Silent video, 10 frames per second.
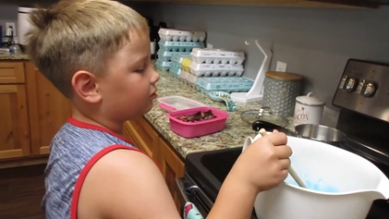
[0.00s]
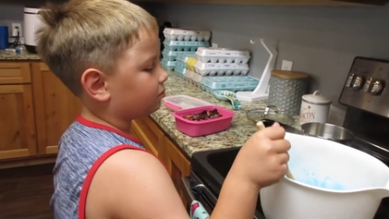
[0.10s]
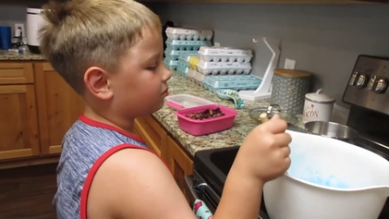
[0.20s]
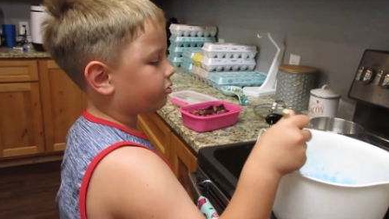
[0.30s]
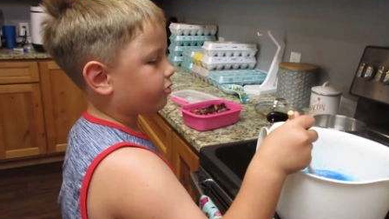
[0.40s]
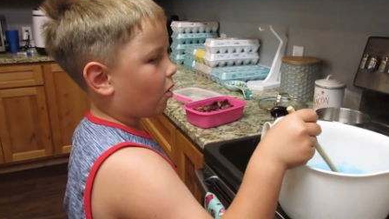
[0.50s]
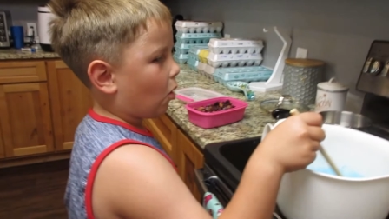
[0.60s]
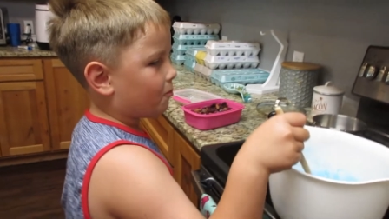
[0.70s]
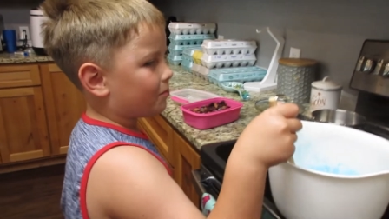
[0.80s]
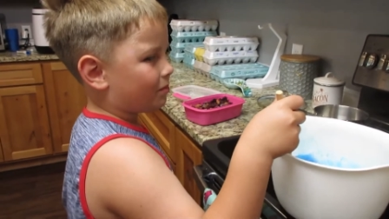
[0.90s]

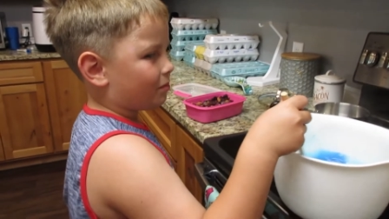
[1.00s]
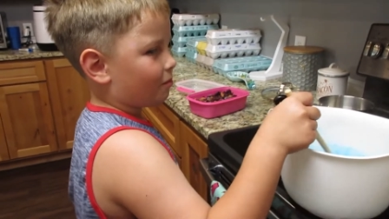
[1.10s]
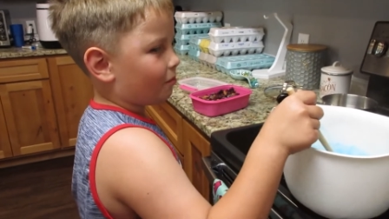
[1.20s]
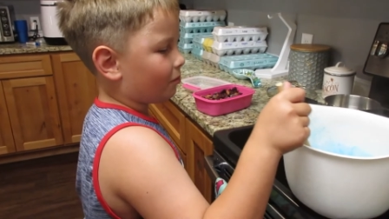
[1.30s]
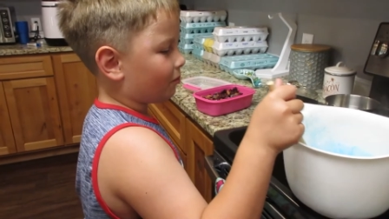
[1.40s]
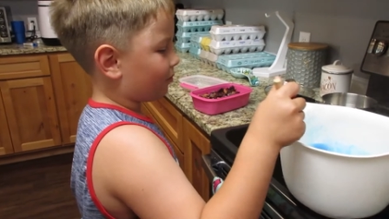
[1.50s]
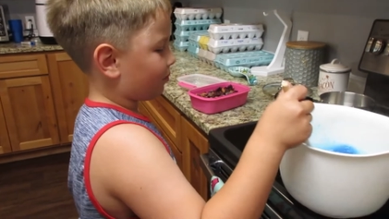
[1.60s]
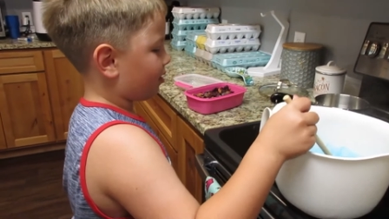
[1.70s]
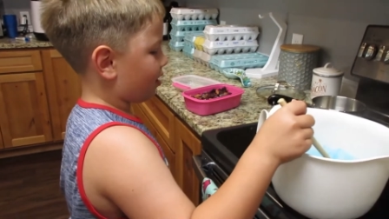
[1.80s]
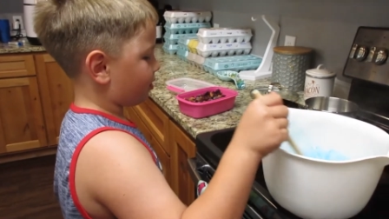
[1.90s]
jam
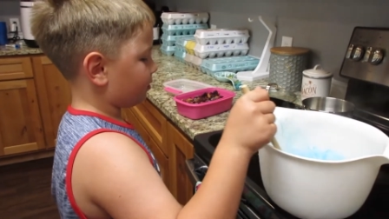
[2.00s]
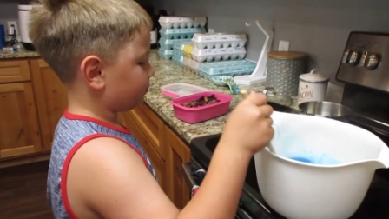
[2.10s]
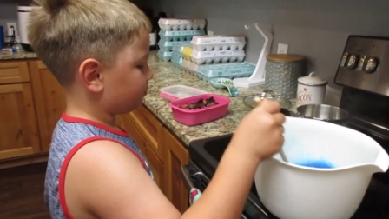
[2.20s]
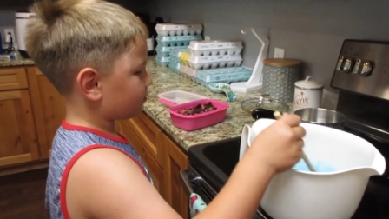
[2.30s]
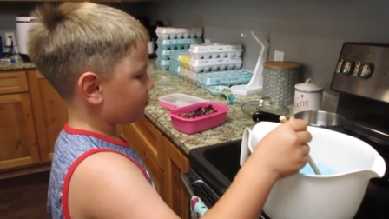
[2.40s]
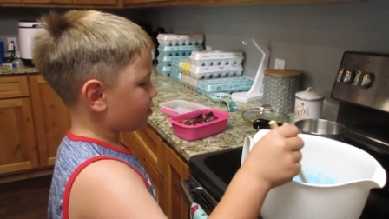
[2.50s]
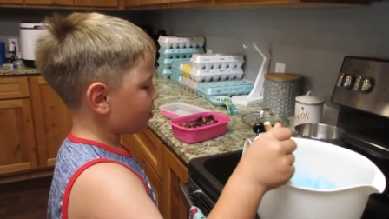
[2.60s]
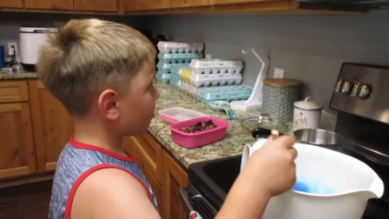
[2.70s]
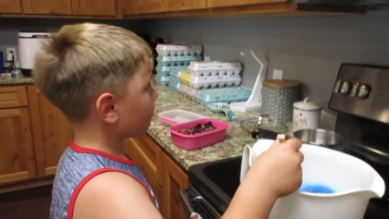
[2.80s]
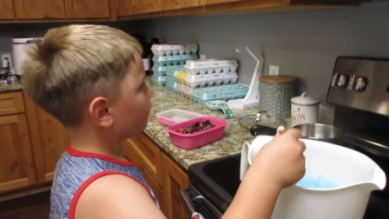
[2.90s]
sour
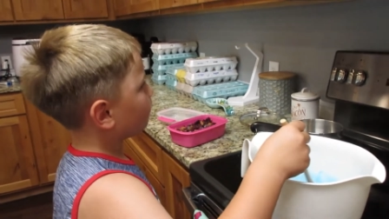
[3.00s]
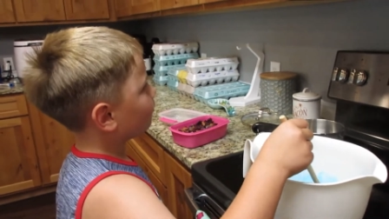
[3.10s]
gummies.